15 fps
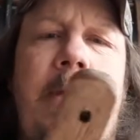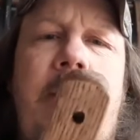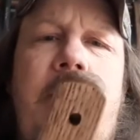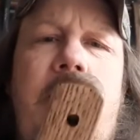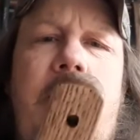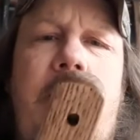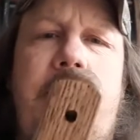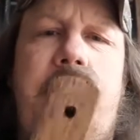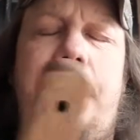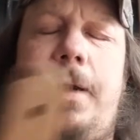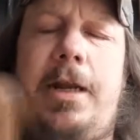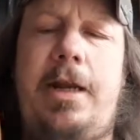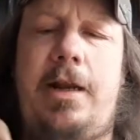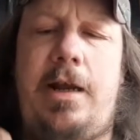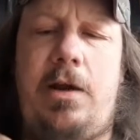
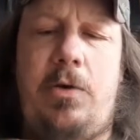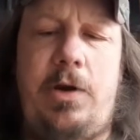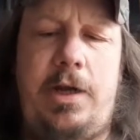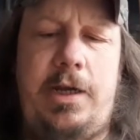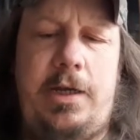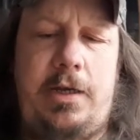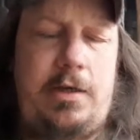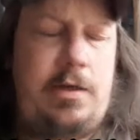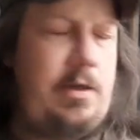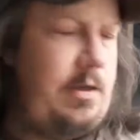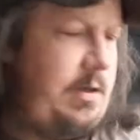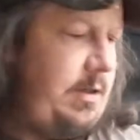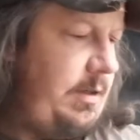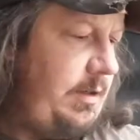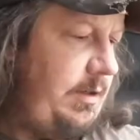Depending on how I
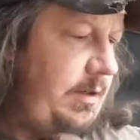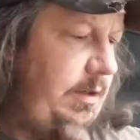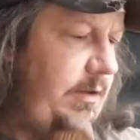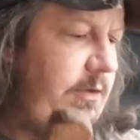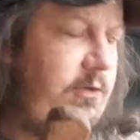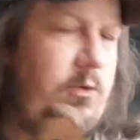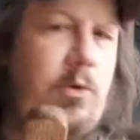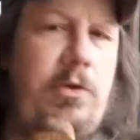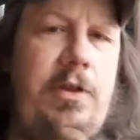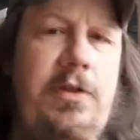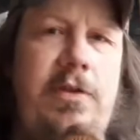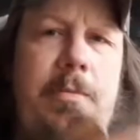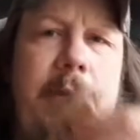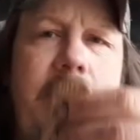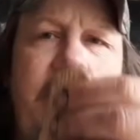store these, I
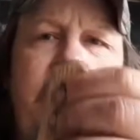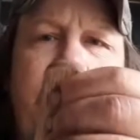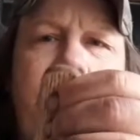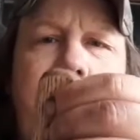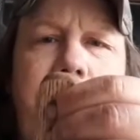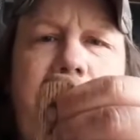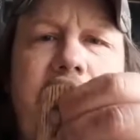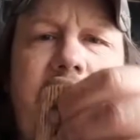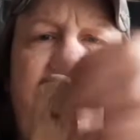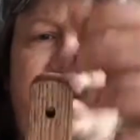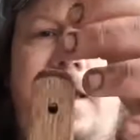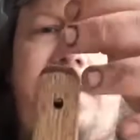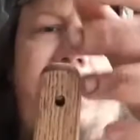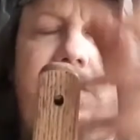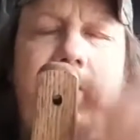might get a little piece of
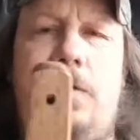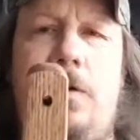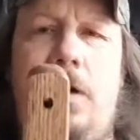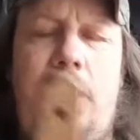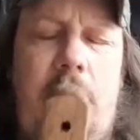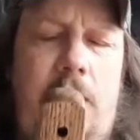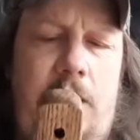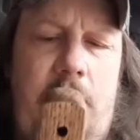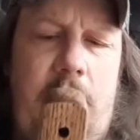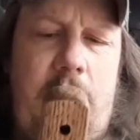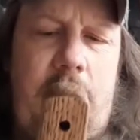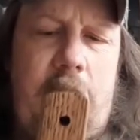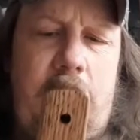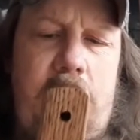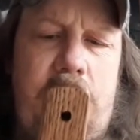leather
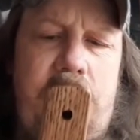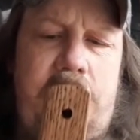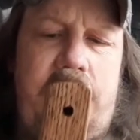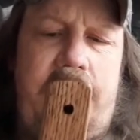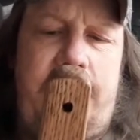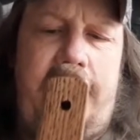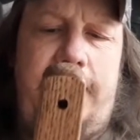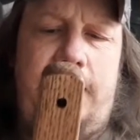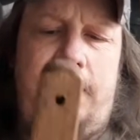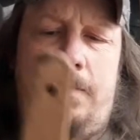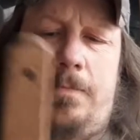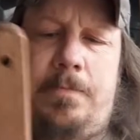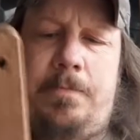just to hang them.